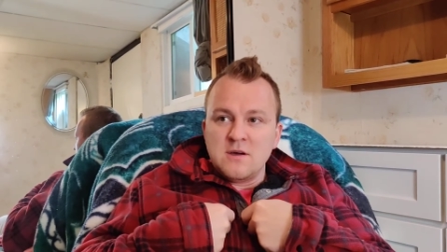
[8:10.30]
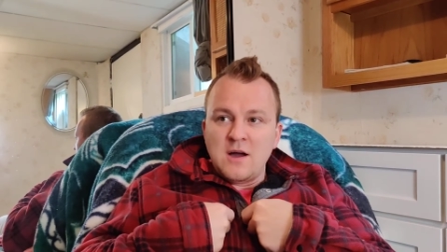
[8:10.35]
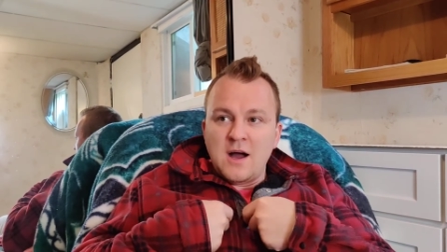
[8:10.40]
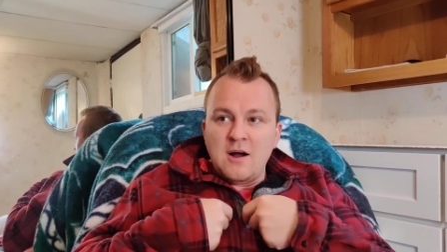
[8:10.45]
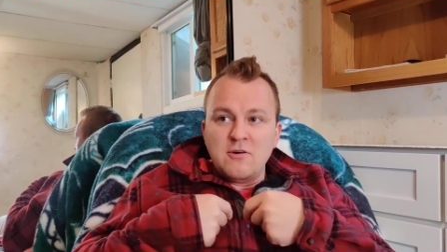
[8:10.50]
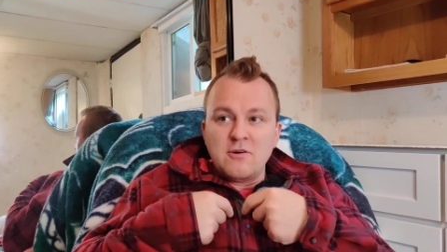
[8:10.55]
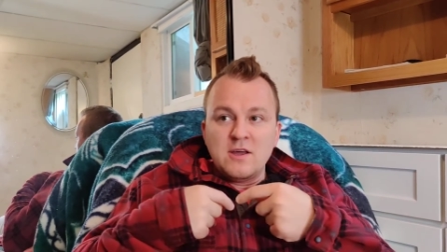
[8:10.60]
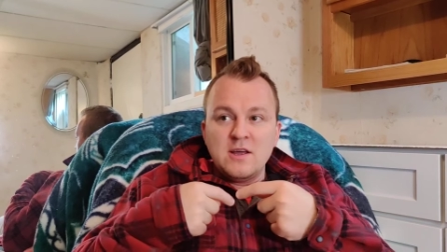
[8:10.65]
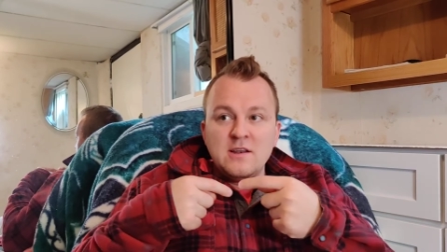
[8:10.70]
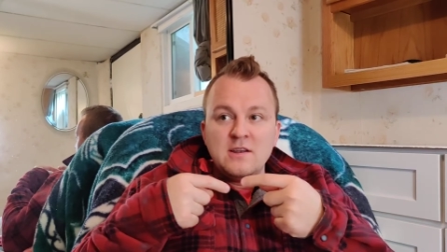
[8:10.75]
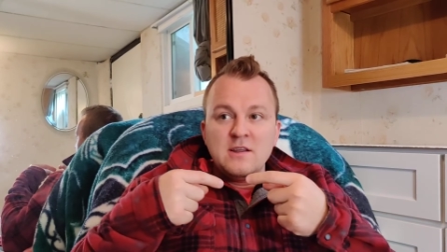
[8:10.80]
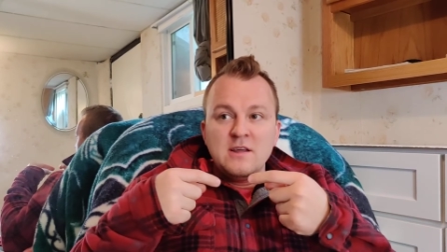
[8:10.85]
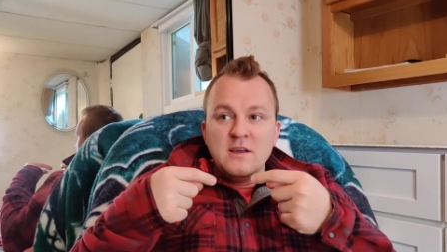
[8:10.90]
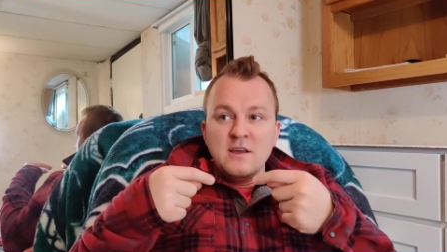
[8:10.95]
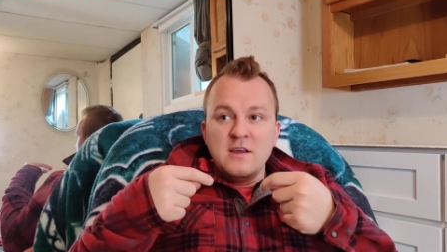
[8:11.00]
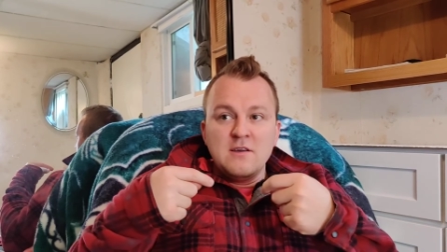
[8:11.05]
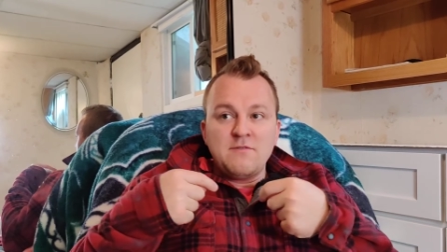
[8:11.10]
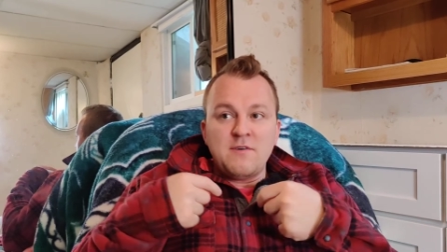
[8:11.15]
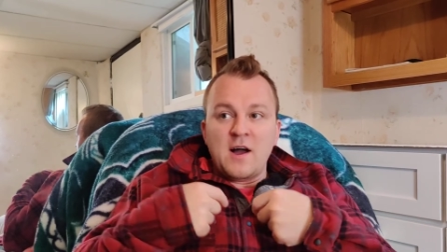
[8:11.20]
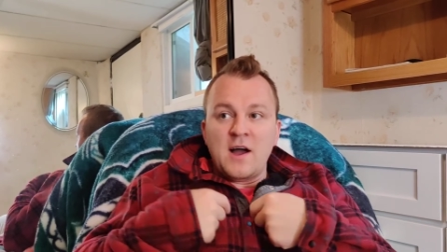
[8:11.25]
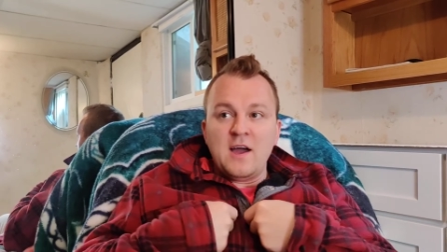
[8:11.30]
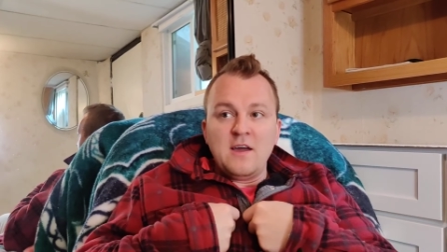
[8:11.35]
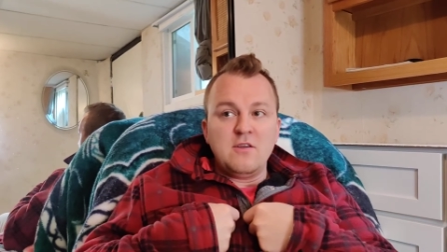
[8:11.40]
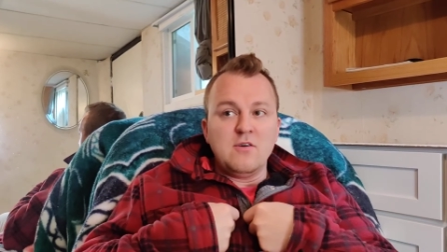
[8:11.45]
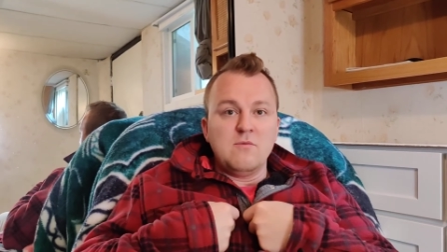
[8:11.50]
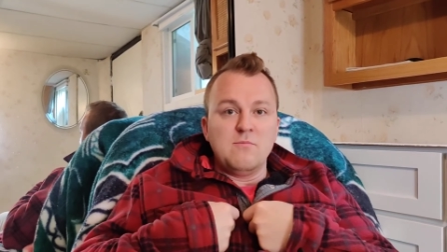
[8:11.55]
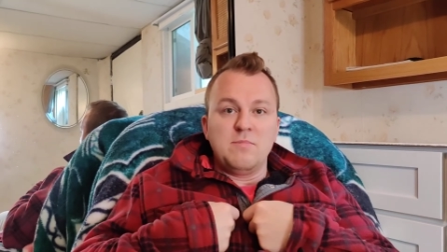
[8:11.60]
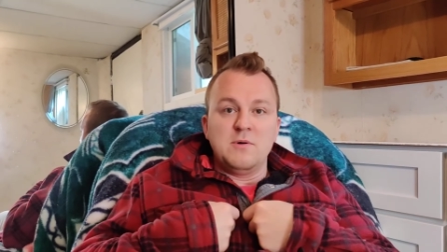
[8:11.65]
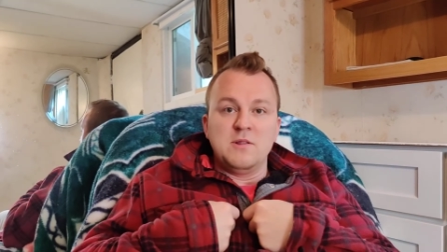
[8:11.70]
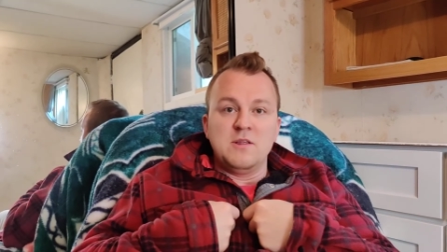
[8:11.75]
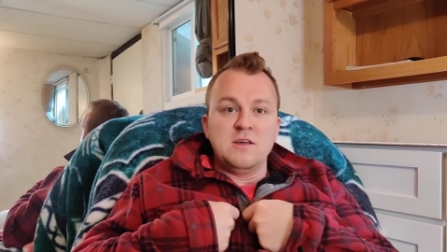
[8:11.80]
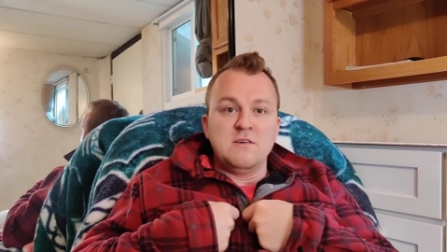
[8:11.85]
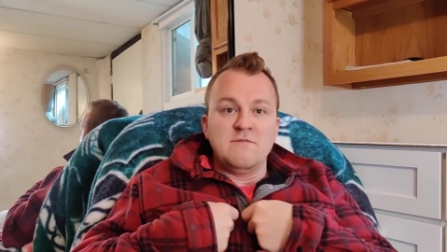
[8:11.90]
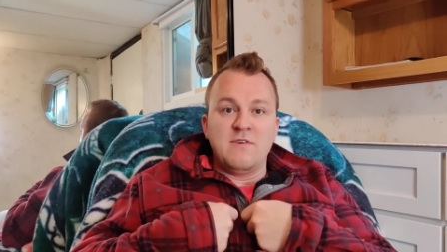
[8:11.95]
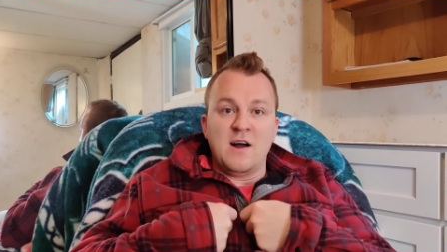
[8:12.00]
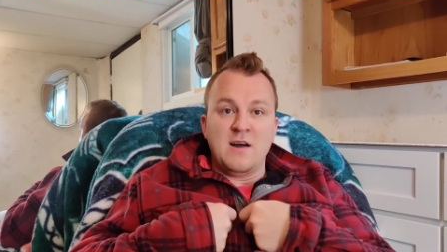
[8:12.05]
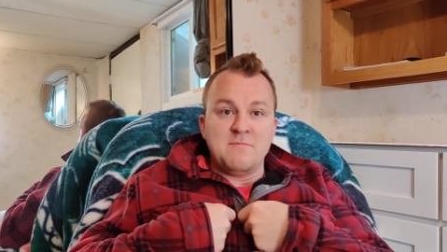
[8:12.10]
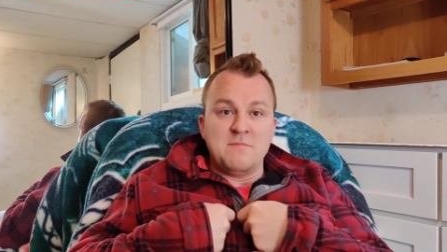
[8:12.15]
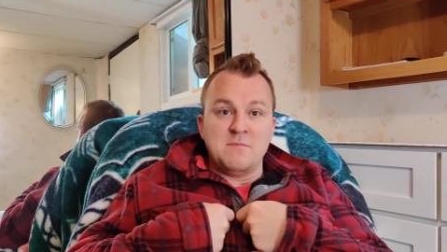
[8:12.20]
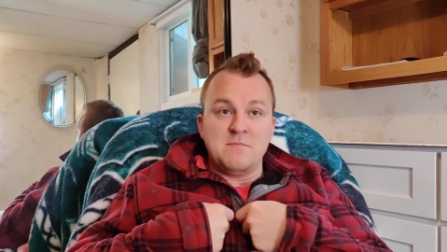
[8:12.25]
If I don't believe
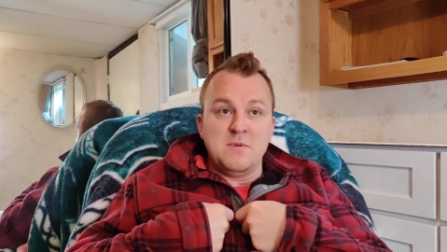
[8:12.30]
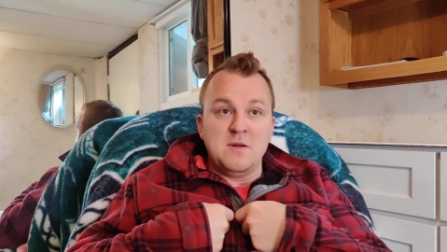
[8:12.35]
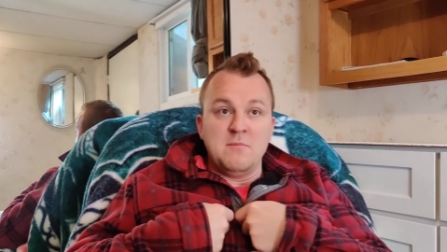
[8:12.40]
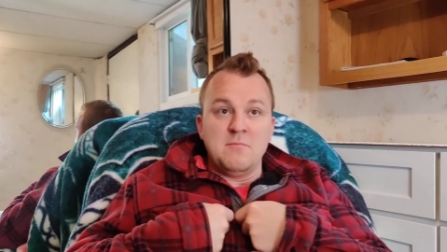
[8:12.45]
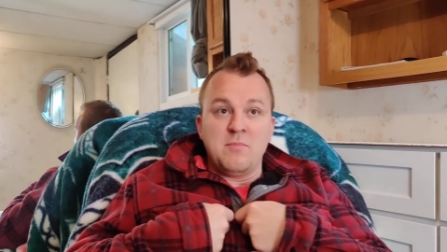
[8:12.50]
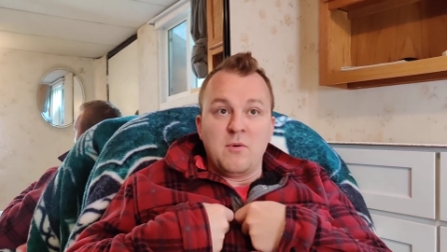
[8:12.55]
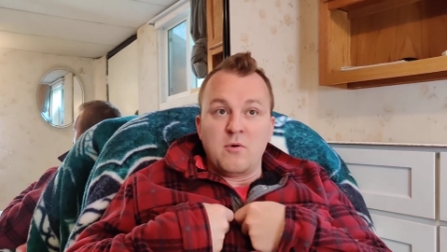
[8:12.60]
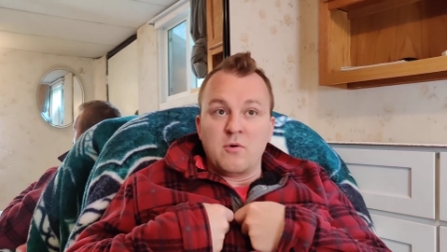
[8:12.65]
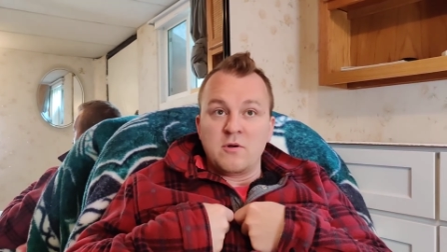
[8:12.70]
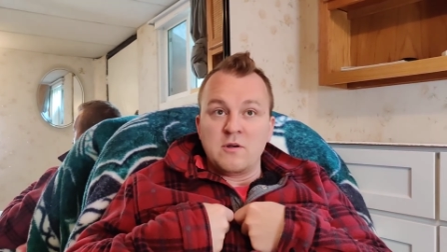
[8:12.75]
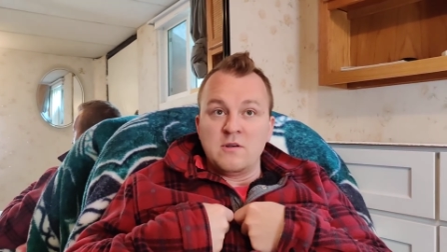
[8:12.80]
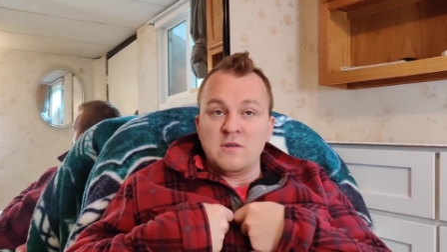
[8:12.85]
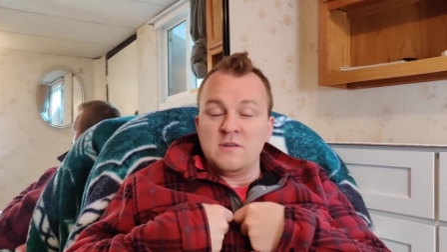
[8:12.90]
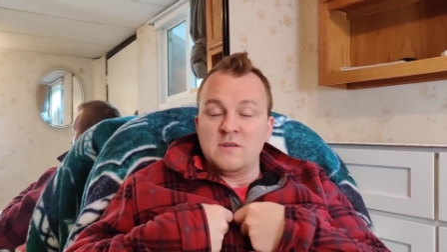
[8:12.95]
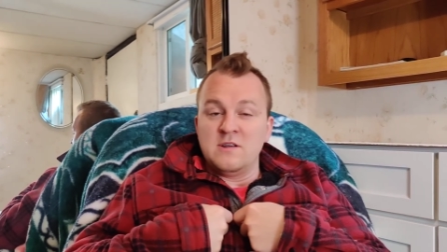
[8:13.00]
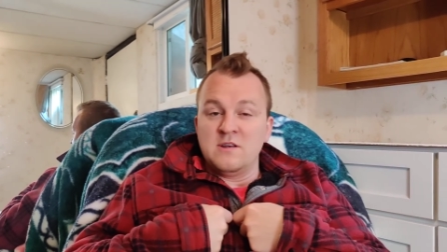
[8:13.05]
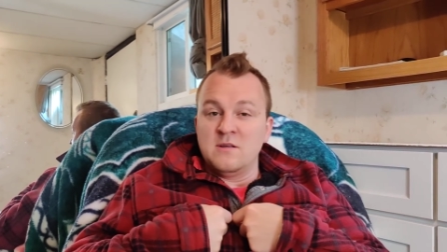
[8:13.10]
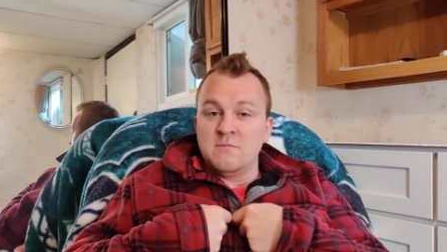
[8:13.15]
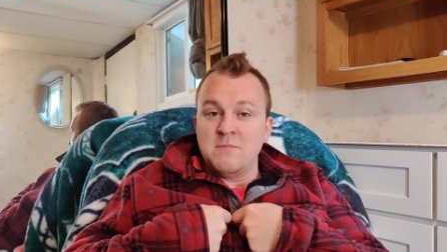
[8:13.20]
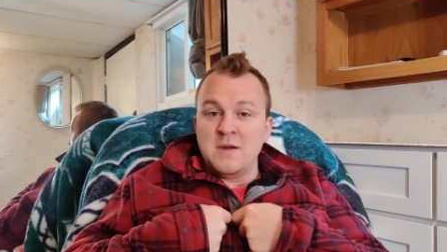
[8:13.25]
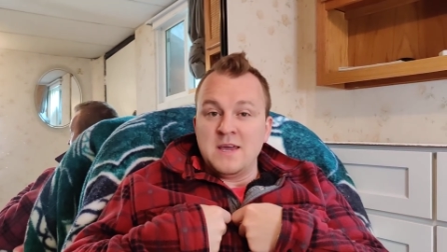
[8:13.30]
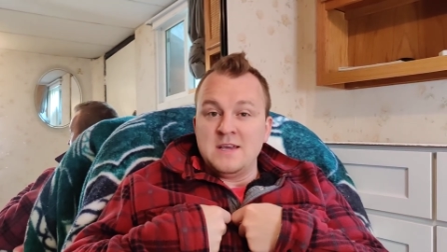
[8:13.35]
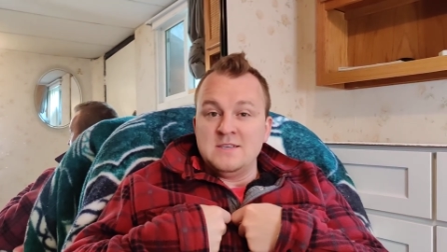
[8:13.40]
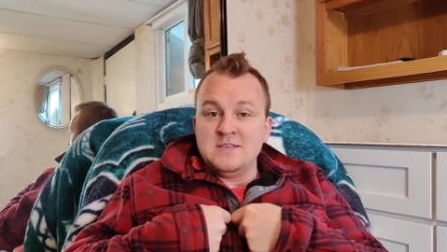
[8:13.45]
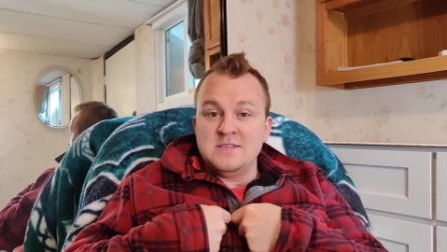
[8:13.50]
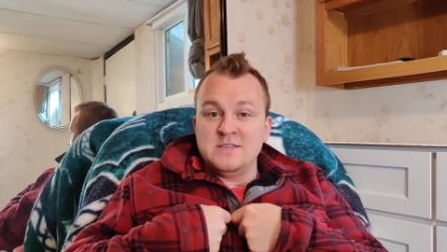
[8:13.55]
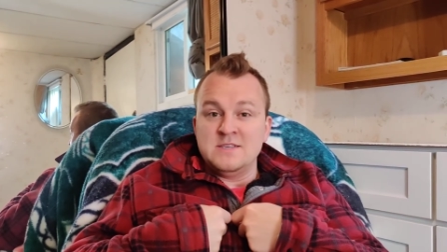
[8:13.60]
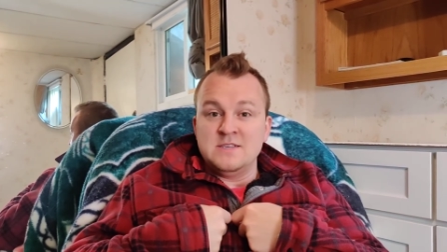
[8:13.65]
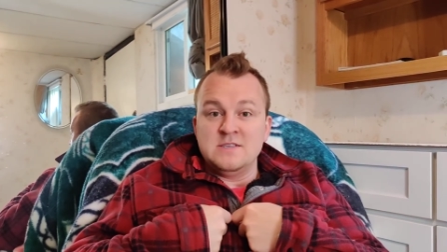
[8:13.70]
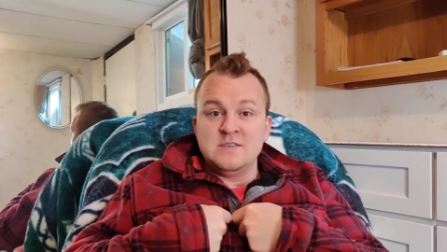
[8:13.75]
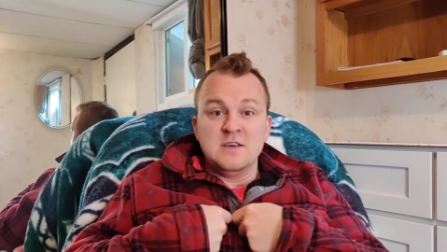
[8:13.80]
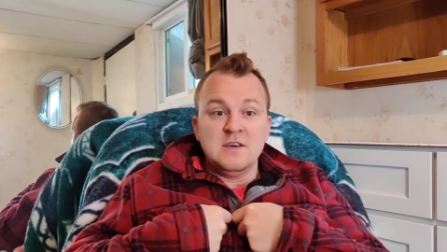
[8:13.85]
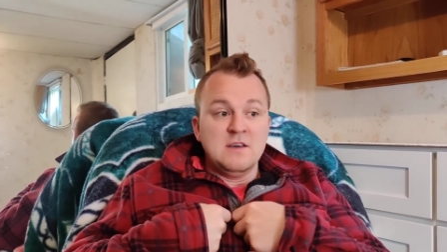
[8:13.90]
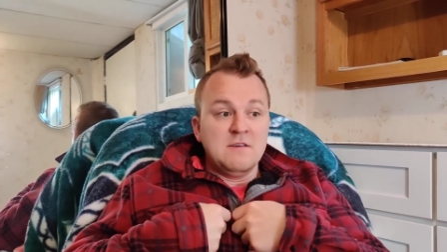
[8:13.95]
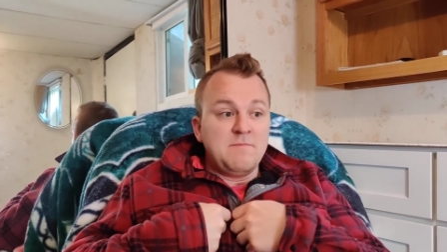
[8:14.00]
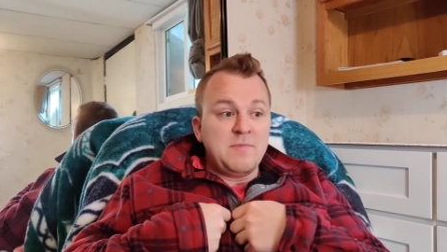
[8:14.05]
I'm important and amazing